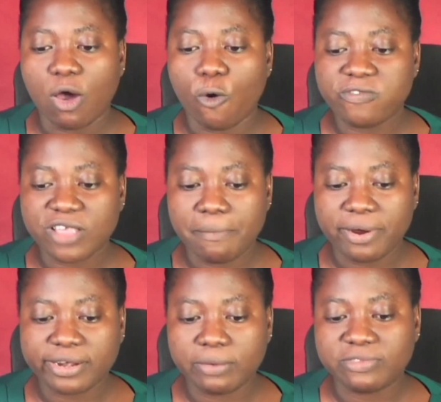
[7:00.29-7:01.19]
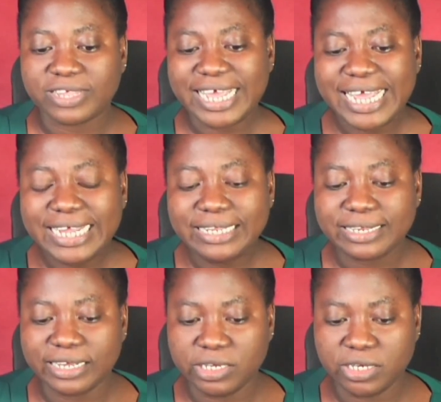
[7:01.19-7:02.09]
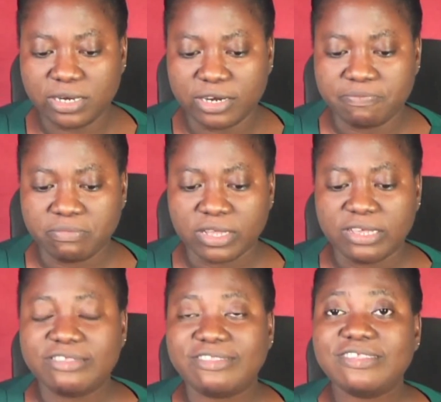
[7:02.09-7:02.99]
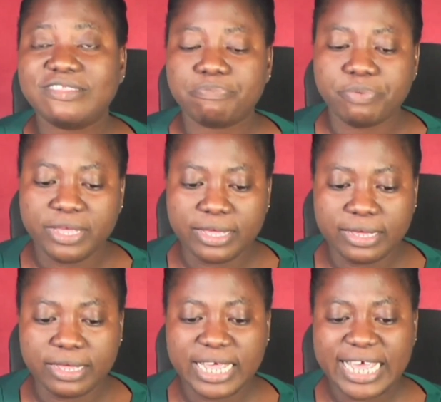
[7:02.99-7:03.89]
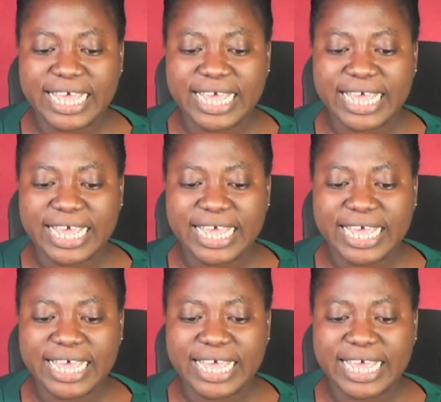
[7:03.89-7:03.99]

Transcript: of cybercrimes in Nigeria. CCPA,